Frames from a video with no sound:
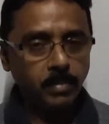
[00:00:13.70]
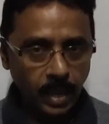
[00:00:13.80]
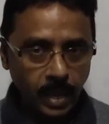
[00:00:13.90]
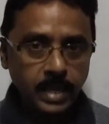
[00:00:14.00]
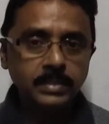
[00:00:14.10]

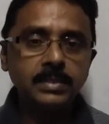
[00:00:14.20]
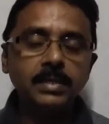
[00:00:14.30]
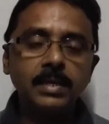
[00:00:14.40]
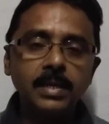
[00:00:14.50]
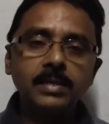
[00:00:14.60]
as
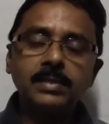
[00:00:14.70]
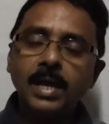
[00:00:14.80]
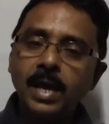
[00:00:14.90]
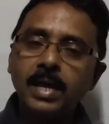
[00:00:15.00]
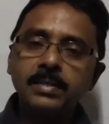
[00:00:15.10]
it
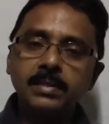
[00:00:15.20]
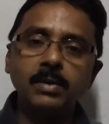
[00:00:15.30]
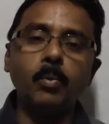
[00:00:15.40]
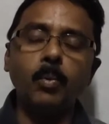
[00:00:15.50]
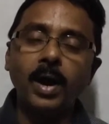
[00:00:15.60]
has
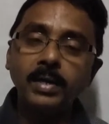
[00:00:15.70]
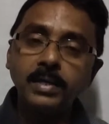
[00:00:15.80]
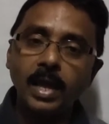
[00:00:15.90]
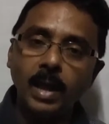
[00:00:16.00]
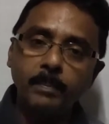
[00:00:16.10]
a
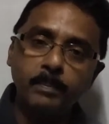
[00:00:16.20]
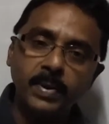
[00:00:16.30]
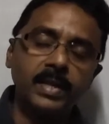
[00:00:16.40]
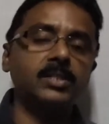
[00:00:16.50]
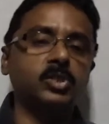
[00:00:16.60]
wide
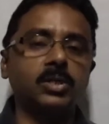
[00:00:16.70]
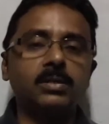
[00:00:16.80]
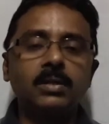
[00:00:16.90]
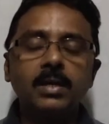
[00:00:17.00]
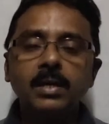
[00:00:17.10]

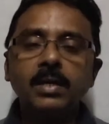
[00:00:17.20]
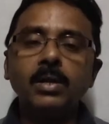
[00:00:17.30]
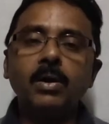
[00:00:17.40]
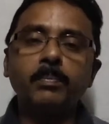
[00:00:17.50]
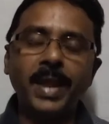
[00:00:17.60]
application in
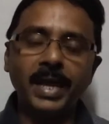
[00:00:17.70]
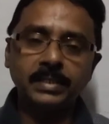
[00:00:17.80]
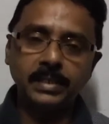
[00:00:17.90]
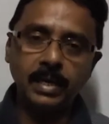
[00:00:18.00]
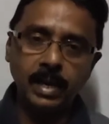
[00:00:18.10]
our
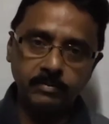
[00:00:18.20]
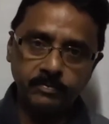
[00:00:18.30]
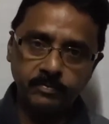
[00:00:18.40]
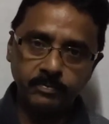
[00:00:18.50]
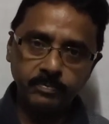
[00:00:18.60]
practical
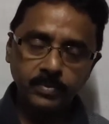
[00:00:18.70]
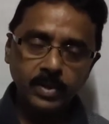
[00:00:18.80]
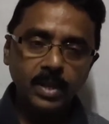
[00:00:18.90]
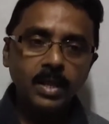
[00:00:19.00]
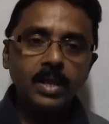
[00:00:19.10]
life.
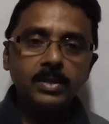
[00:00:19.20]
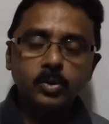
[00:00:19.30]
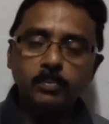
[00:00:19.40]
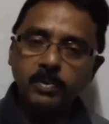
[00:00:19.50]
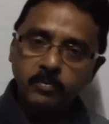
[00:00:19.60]

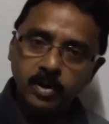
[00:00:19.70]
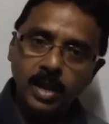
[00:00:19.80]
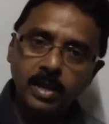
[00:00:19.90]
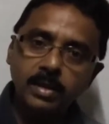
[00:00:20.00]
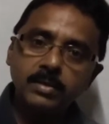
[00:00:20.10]
So before
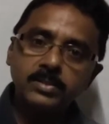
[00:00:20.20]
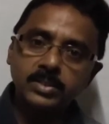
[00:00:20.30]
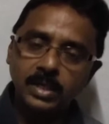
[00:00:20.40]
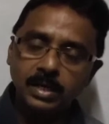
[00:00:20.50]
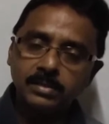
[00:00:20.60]
I
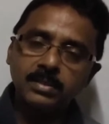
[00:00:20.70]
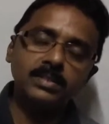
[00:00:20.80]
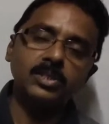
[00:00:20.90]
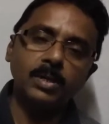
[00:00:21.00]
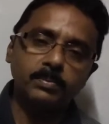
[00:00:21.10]
start
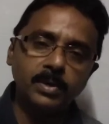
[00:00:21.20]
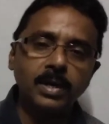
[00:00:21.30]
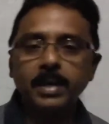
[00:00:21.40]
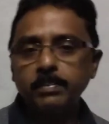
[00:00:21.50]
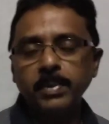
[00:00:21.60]
this chapter,
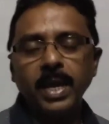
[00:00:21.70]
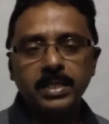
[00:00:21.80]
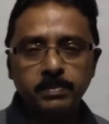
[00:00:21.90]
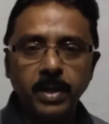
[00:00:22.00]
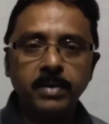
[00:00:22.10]
let me
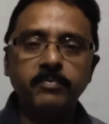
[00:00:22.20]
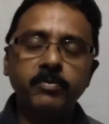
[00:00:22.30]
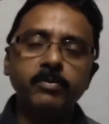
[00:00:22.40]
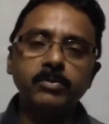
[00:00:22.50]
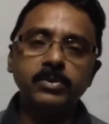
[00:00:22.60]
explain
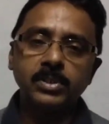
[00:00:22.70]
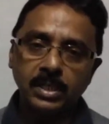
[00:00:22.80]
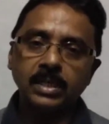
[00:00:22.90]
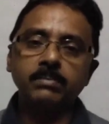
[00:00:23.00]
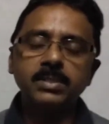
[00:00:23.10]
few
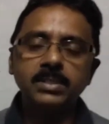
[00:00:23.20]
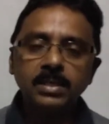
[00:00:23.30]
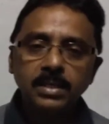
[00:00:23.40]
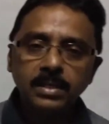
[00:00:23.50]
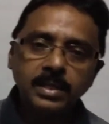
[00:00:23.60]
terms
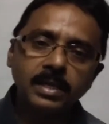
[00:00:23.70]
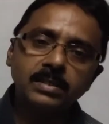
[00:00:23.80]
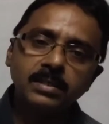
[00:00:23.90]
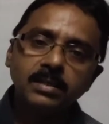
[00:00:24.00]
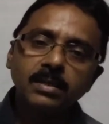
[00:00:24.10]

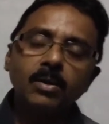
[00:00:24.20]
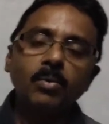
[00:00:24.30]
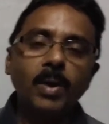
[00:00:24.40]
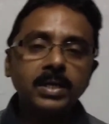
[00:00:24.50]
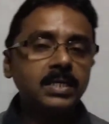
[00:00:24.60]
that
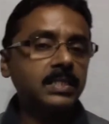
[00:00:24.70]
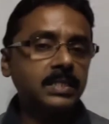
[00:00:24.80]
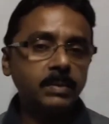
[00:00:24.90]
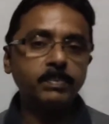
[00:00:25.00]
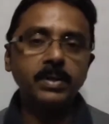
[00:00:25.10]
what is
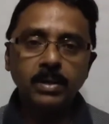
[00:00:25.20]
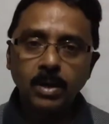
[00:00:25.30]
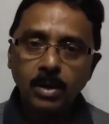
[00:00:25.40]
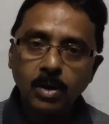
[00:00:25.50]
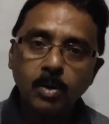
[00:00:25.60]
CP
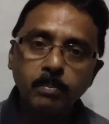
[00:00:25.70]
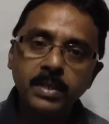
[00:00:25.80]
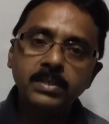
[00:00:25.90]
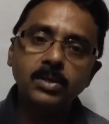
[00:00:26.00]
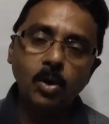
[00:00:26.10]

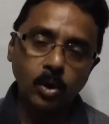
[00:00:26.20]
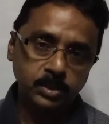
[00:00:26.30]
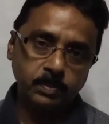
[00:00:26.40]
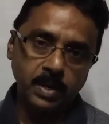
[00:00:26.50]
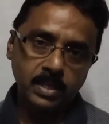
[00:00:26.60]
means
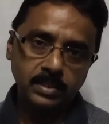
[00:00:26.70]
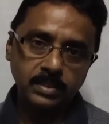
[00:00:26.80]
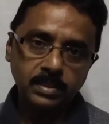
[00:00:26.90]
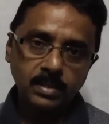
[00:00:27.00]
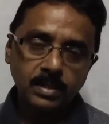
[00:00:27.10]
cost
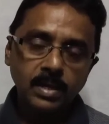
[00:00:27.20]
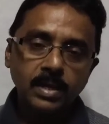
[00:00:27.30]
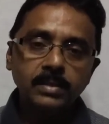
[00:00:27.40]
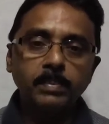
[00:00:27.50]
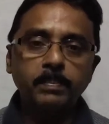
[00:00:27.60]
price.
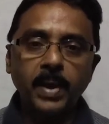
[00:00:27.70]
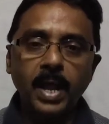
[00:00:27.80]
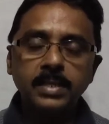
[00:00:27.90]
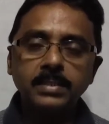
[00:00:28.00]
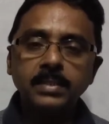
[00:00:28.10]
The
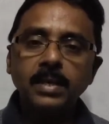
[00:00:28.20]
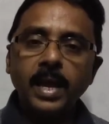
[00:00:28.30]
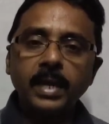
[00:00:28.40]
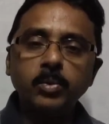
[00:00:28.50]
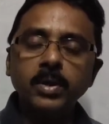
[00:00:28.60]
price
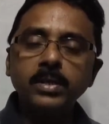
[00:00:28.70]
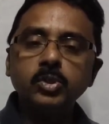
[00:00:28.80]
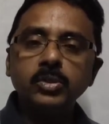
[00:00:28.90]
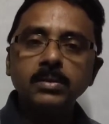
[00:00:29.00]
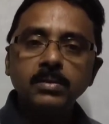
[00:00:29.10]
at
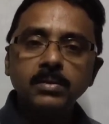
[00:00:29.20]
which